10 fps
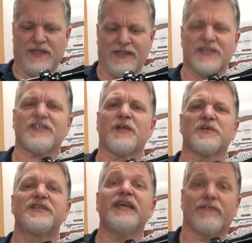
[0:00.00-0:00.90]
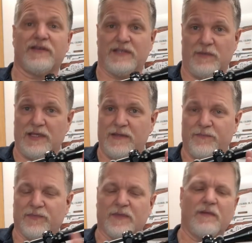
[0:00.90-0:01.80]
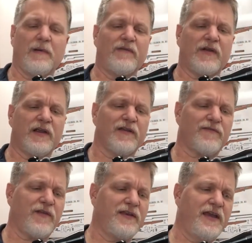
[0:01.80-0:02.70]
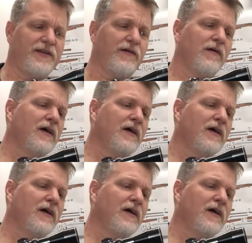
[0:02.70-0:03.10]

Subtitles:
This gun was given to me. My very good friend Daniel